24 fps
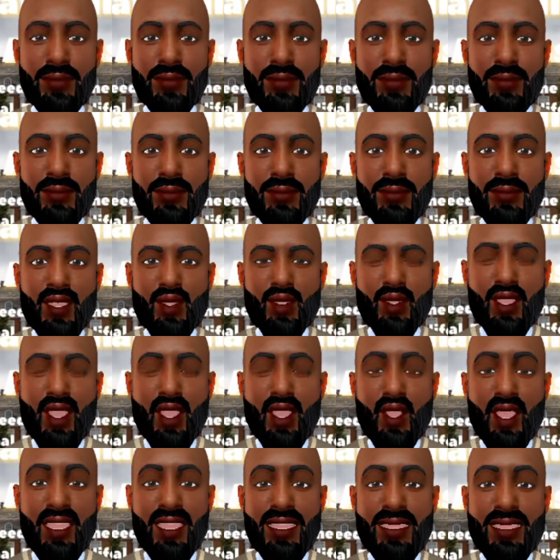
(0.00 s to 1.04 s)
of
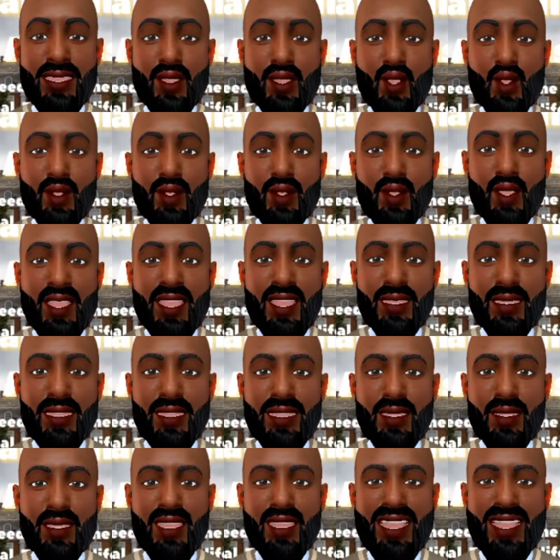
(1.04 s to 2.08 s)
Target Corporation
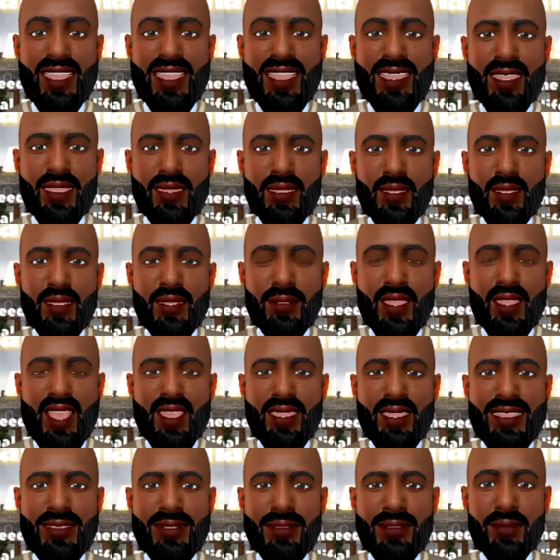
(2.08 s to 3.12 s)
shares
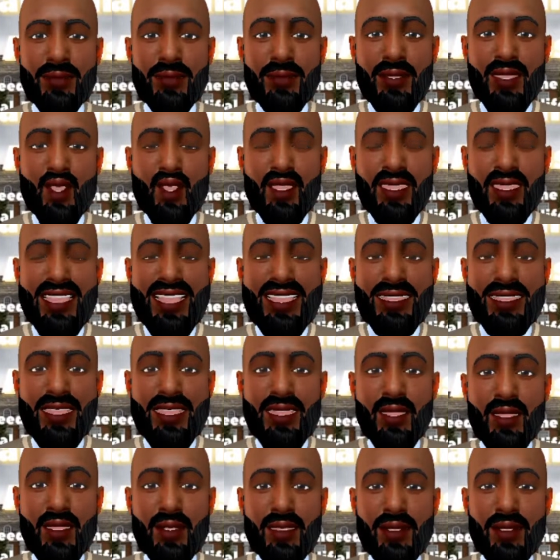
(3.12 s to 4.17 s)
at
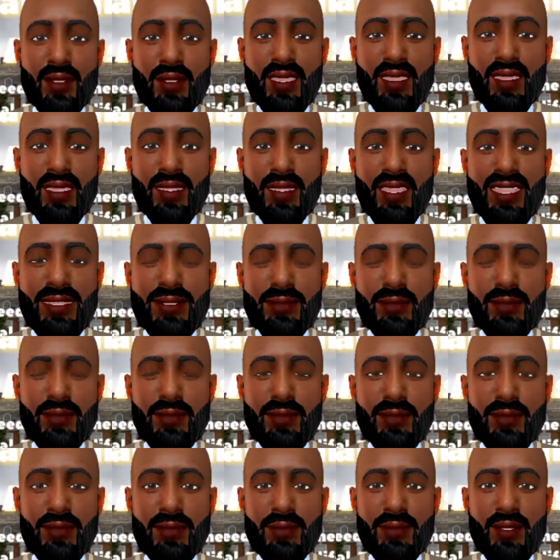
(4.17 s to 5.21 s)
$38 per share.
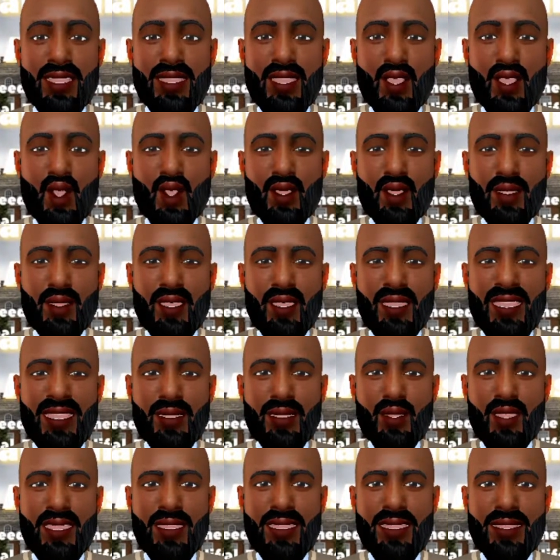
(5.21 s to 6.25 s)
The offer is
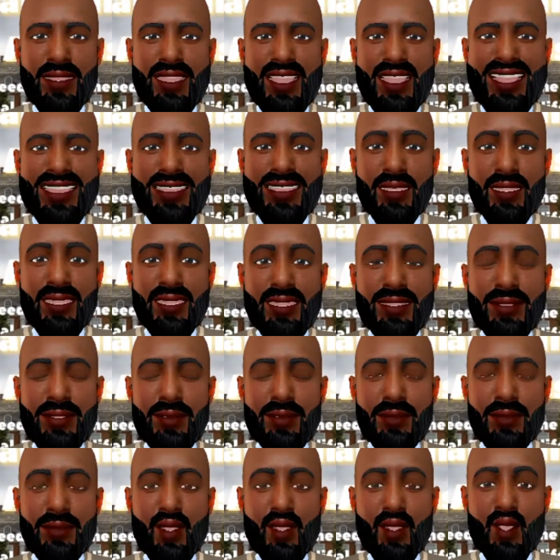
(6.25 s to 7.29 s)
contingent
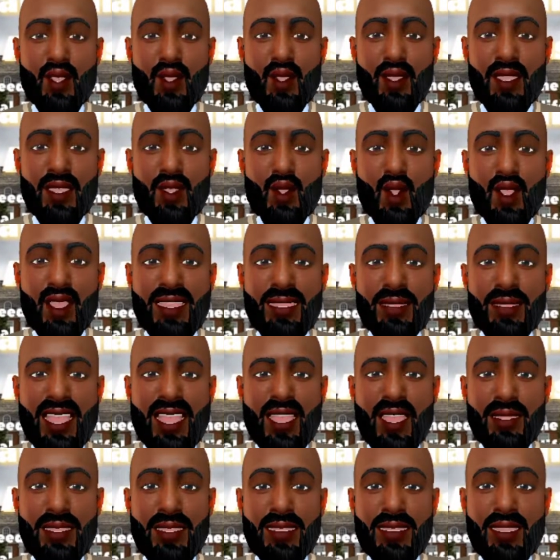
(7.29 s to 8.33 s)
upon
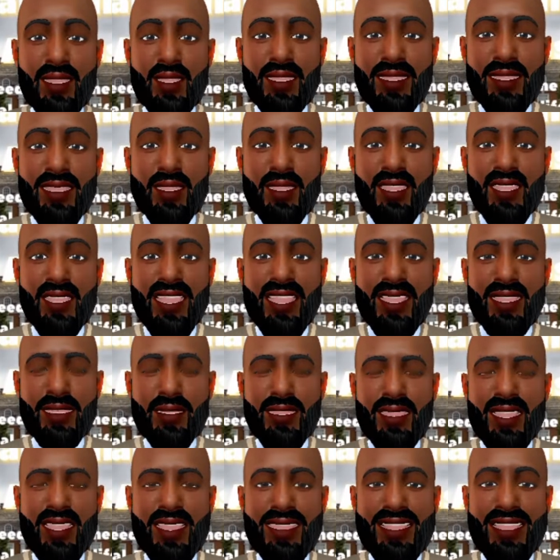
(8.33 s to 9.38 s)
45% of the shares
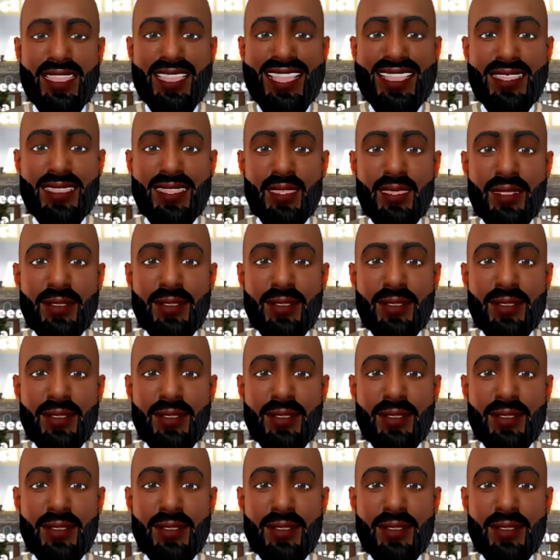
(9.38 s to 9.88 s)
being tendered